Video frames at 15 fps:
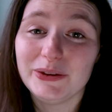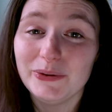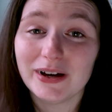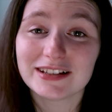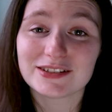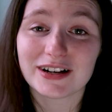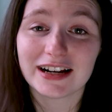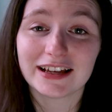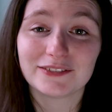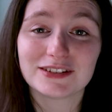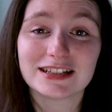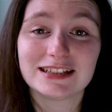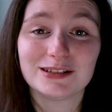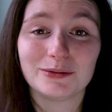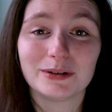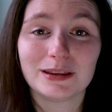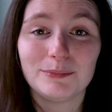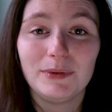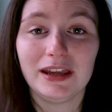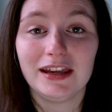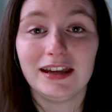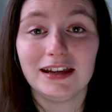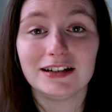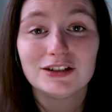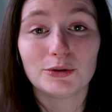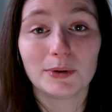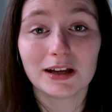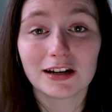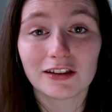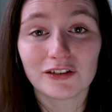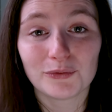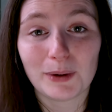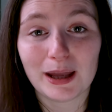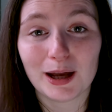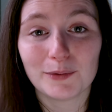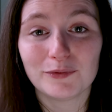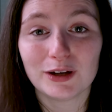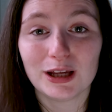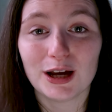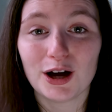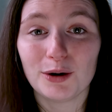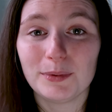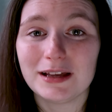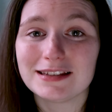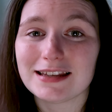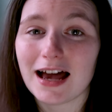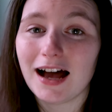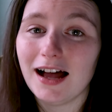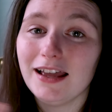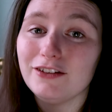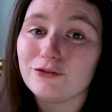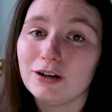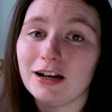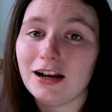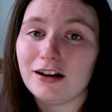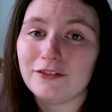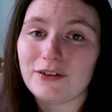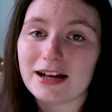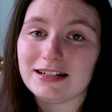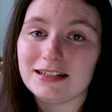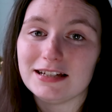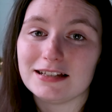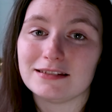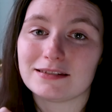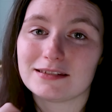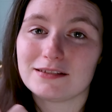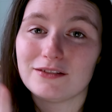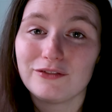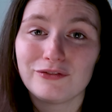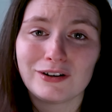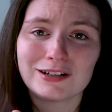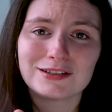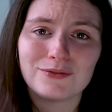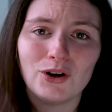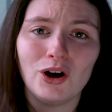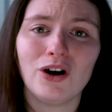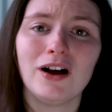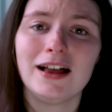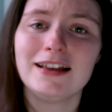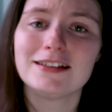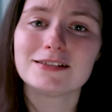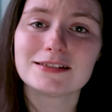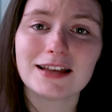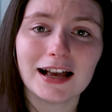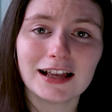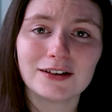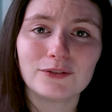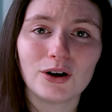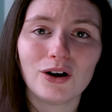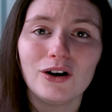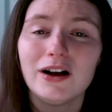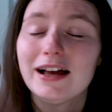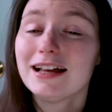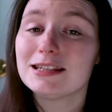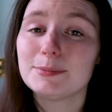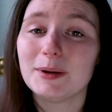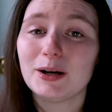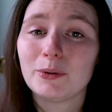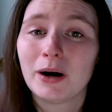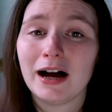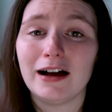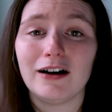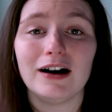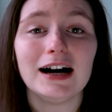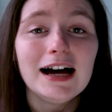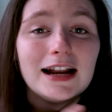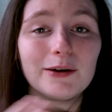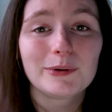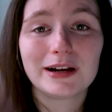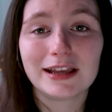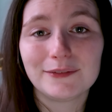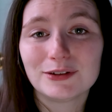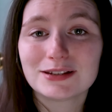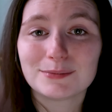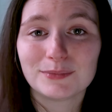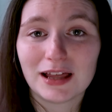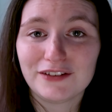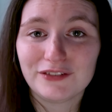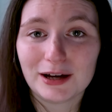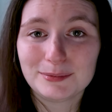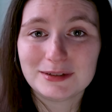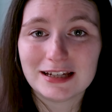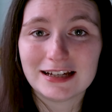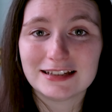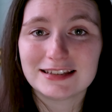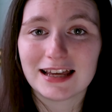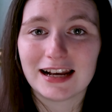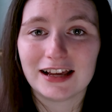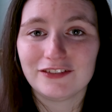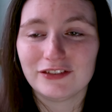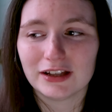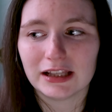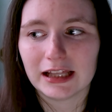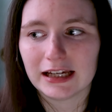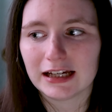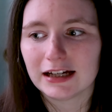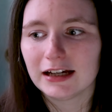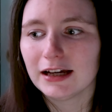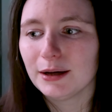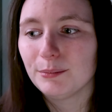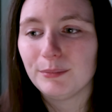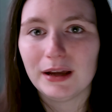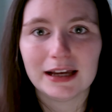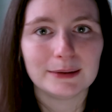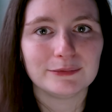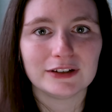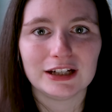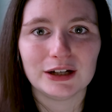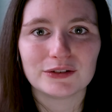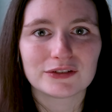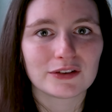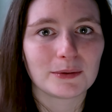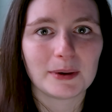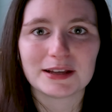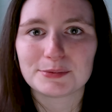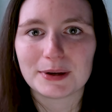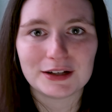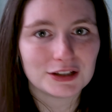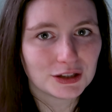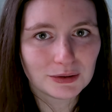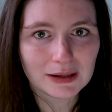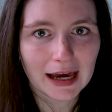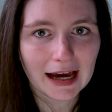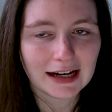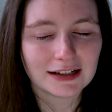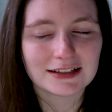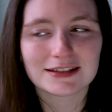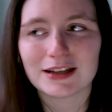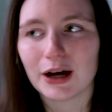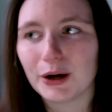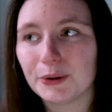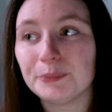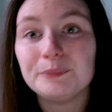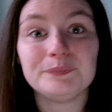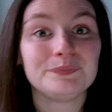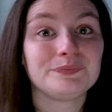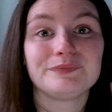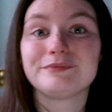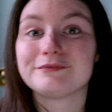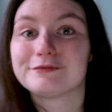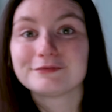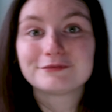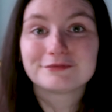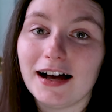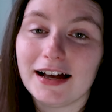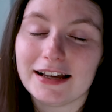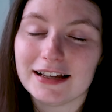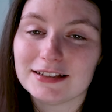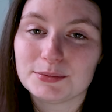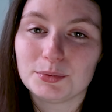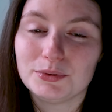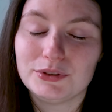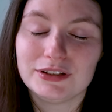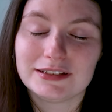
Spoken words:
you guys are gonna have to deal with me doing another makeup video because I've run out of ideas, first of all. Second of all, it's been a while and I want to give you some life updates, and I feel like makeup videos are the best way to do that. So yeah, I guess we'll